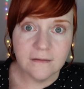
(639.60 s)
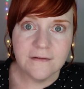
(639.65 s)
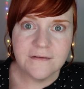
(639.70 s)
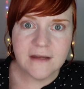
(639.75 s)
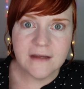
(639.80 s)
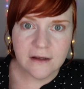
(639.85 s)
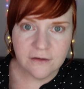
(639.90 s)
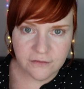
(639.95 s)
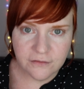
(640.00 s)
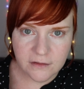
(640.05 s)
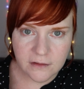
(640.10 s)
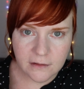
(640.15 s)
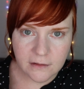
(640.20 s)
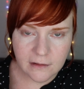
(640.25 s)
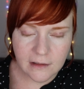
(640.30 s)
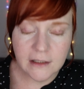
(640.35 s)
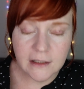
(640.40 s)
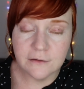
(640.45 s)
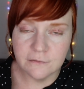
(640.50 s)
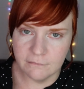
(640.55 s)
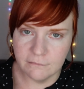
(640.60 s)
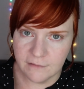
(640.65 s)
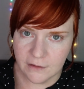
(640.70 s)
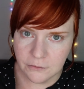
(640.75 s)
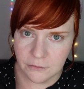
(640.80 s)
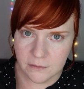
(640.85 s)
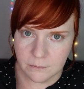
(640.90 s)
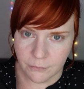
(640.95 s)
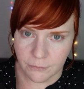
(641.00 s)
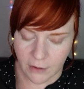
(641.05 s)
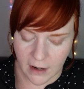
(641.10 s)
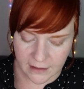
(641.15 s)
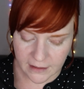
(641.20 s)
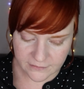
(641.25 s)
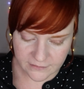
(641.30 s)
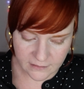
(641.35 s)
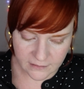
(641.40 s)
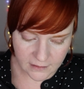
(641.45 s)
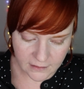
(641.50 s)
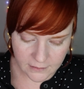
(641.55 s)
definitely very
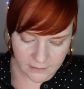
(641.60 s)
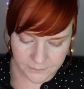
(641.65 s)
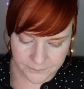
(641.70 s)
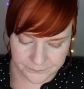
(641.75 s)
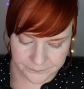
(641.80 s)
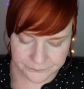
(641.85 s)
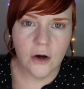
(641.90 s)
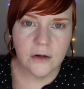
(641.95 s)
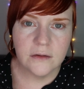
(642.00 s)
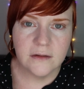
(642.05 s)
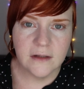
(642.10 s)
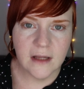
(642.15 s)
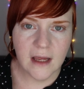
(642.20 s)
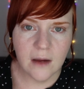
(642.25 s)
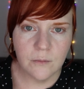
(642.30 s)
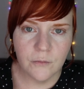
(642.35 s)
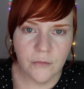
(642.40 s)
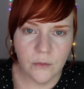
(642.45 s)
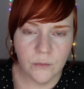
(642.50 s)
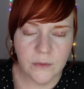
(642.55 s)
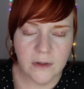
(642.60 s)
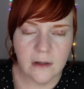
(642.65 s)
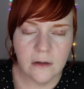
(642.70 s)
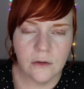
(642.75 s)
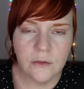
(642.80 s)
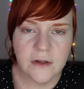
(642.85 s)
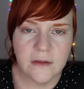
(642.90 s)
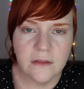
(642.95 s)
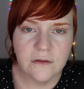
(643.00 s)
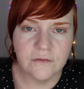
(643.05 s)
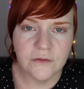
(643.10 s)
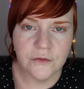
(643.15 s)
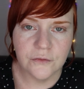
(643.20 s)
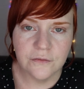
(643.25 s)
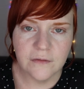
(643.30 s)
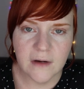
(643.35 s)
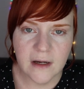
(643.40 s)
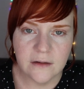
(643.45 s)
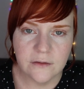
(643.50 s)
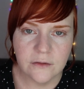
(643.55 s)
brightening. On camera, when I look in the
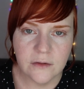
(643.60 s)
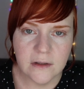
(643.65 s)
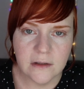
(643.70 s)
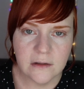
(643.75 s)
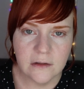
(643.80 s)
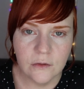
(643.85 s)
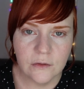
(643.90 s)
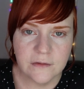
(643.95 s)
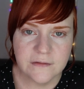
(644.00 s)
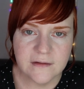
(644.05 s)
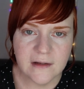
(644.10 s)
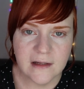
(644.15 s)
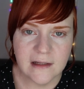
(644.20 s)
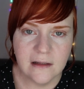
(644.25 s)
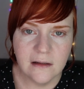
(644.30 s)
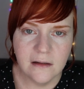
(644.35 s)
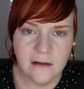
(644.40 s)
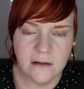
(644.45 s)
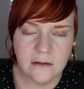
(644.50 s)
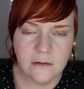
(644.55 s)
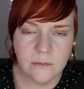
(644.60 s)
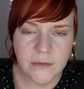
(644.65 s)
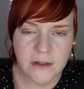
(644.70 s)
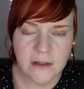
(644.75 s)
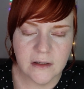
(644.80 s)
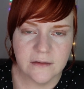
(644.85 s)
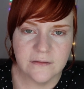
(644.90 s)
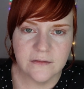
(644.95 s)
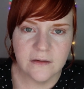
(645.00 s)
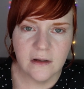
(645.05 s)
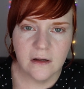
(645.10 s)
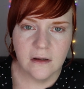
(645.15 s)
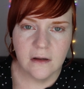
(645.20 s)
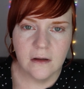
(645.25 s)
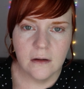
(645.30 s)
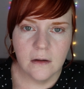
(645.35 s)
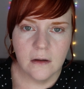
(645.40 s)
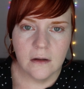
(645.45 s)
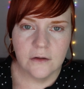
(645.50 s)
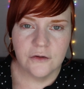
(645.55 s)
viewfinder, it looks a little bit
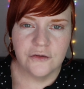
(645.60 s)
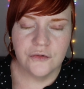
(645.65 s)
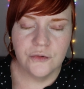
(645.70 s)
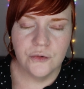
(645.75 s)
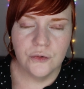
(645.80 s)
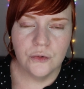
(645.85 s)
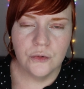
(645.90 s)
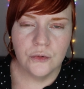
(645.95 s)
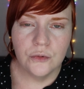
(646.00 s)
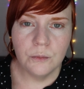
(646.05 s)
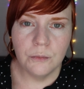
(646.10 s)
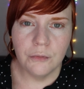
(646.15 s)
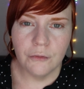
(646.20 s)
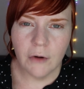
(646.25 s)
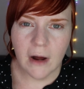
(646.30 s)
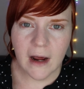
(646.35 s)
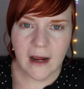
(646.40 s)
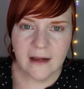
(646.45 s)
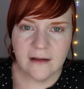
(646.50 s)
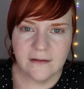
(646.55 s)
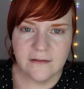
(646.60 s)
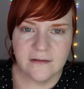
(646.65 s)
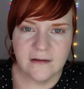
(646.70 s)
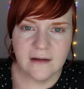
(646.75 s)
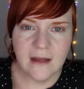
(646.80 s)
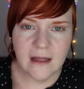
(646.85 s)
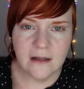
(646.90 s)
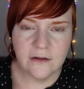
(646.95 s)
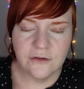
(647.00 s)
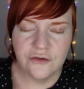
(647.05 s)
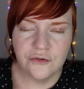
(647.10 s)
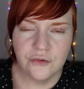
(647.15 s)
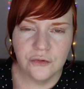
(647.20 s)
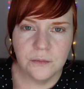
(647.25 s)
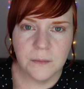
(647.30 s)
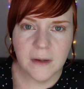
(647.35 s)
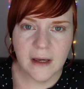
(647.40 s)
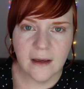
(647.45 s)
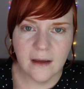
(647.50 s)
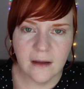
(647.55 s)
too bright and too
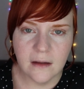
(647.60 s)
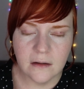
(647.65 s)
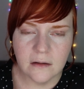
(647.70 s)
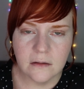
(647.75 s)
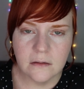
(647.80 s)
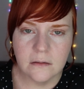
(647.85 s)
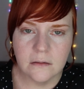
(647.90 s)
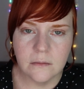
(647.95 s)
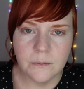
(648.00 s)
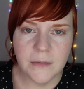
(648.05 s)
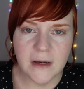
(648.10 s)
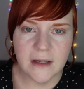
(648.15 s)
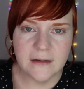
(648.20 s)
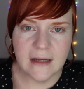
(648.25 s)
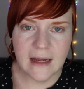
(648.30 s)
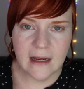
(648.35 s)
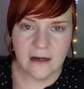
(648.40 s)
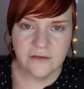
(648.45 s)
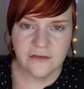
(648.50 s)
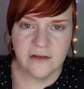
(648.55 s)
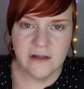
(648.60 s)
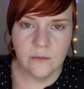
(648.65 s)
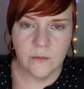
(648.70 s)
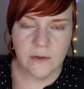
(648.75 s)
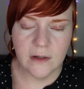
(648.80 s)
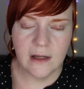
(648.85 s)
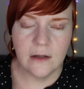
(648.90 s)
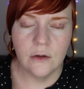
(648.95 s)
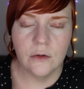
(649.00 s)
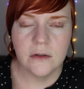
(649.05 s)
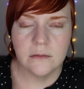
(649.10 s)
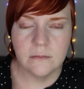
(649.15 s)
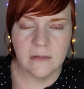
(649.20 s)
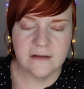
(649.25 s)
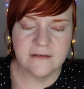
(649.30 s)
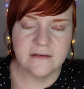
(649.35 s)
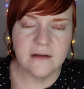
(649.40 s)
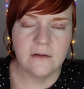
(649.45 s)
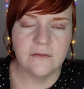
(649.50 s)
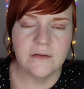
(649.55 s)
pale, but actually when I look at
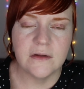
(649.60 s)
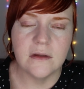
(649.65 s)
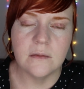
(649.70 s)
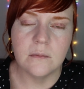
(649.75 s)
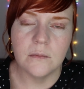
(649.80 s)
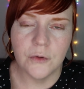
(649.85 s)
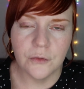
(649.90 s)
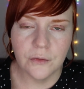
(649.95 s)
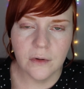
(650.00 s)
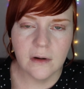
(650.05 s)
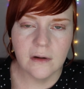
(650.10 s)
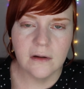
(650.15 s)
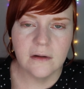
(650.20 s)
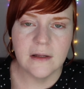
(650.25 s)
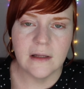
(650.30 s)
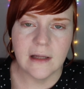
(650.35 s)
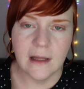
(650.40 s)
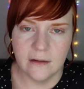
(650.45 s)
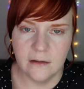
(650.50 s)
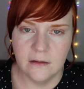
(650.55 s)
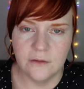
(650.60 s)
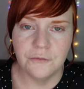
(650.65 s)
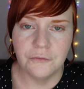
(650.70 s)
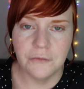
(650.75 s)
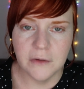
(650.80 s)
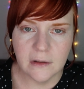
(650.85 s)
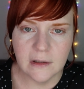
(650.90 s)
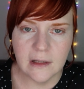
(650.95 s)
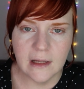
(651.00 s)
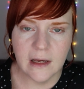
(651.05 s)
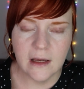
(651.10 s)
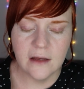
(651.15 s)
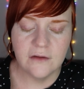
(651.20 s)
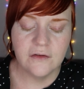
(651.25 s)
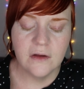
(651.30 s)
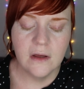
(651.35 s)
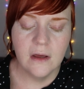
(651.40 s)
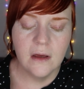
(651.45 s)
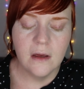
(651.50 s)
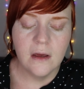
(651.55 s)
myself in the mirror, like in real life,
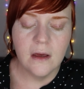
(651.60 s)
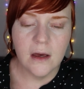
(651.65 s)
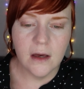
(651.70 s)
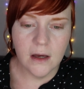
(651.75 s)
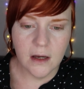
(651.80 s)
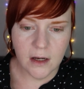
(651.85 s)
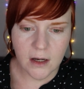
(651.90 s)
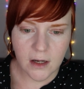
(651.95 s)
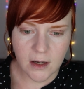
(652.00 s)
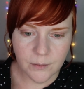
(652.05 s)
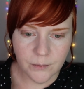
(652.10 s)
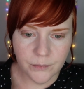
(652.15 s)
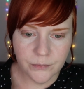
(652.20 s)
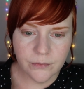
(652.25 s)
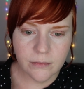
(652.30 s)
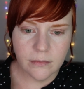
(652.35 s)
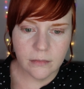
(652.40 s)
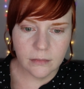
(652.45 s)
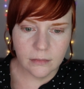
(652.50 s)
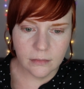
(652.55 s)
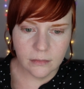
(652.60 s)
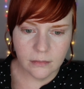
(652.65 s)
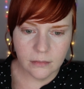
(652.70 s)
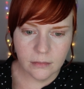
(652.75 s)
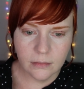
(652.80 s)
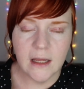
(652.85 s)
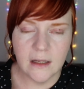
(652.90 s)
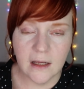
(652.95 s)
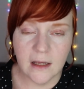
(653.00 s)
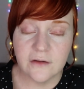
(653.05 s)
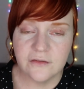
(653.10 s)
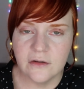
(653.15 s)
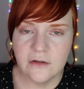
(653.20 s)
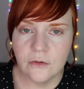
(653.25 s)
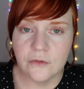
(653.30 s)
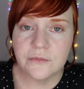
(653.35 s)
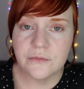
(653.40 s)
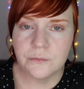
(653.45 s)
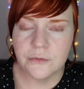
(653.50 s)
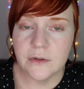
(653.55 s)
it actually
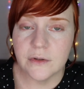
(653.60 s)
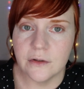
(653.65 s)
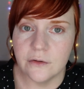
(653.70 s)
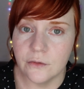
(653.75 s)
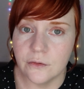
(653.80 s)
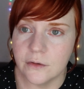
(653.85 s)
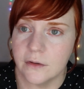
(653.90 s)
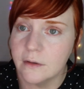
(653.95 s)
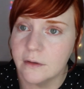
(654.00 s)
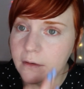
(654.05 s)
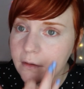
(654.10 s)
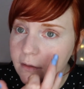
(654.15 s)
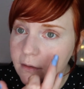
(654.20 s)
looks pretty good.